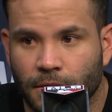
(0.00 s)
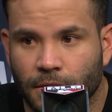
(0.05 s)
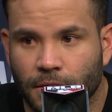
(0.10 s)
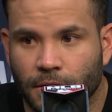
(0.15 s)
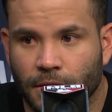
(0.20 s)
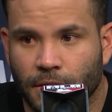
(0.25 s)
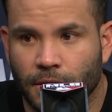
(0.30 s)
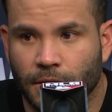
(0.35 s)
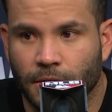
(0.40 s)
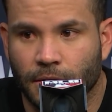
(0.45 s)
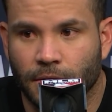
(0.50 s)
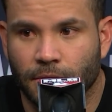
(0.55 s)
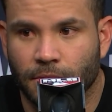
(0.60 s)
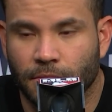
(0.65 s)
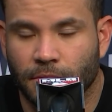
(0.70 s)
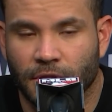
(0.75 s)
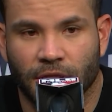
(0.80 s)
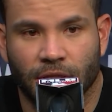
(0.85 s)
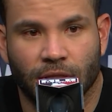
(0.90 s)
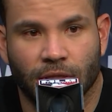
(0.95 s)
They
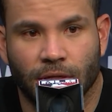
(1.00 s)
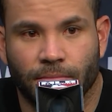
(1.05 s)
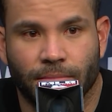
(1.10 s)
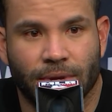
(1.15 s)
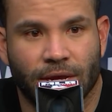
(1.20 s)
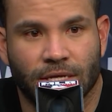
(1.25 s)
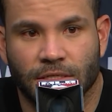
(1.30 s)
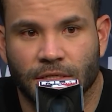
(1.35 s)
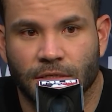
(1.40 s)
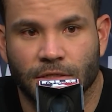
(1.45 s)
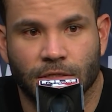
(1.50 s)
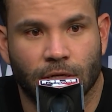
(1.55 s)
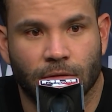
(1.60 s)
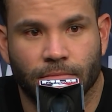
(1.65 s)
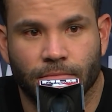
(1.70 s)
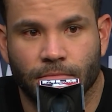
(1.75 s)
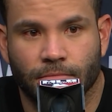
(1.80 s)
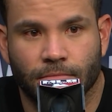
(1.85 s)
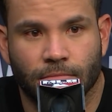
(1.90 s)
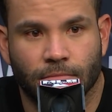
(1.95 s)
did an amazing
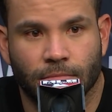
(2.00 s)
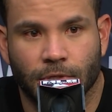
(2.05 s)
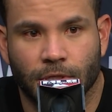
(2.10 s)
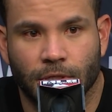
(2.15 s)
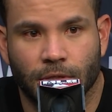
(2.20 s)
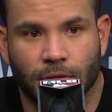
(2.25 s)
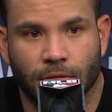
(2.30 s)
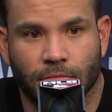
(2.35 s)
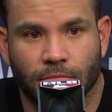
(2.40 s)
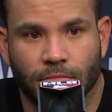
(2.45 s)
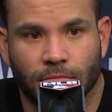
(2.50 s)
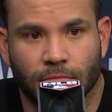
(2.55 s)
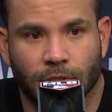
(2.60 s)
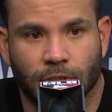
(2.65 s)
job, you know.